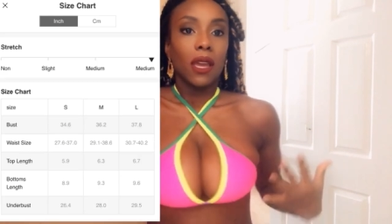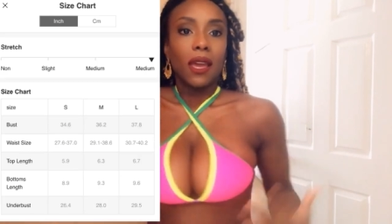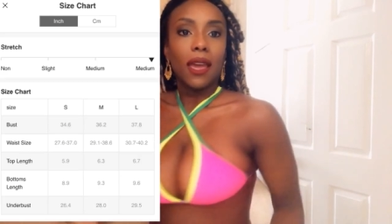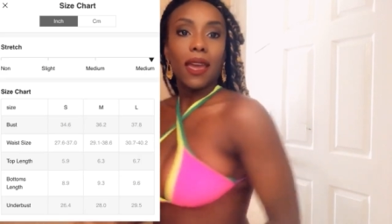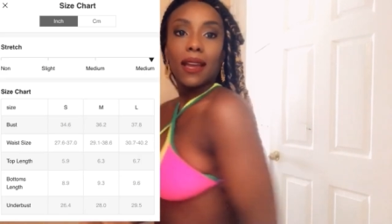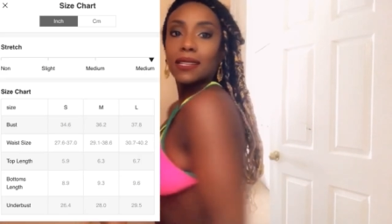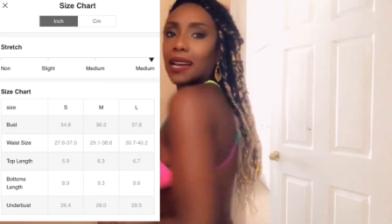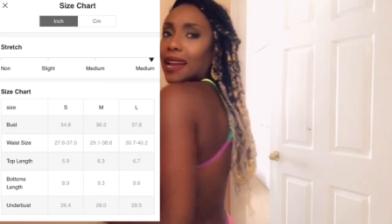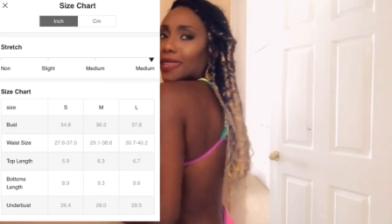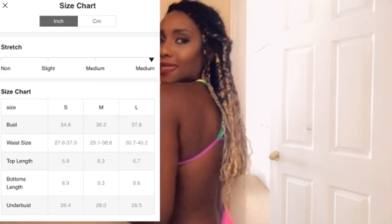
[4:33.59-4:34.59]
And I
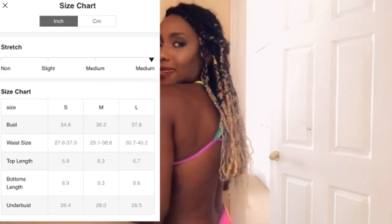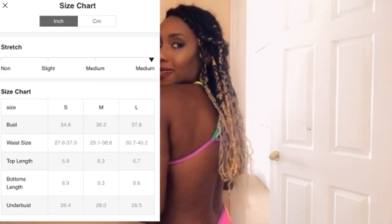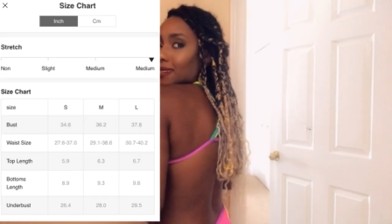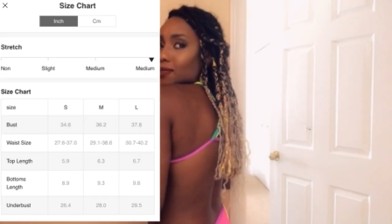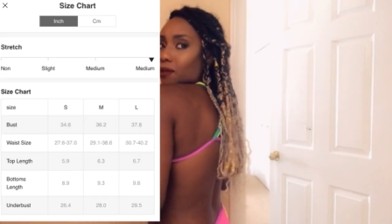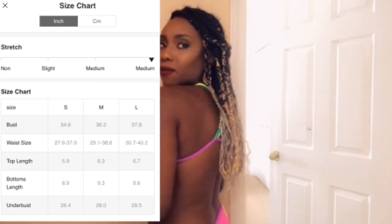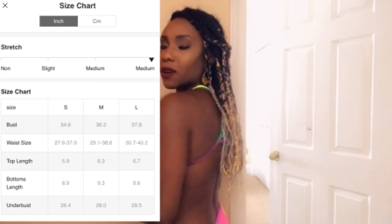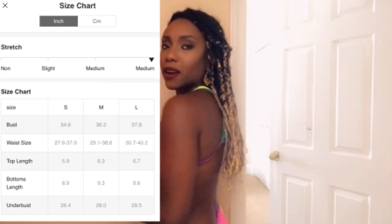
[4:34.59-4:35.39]
think so far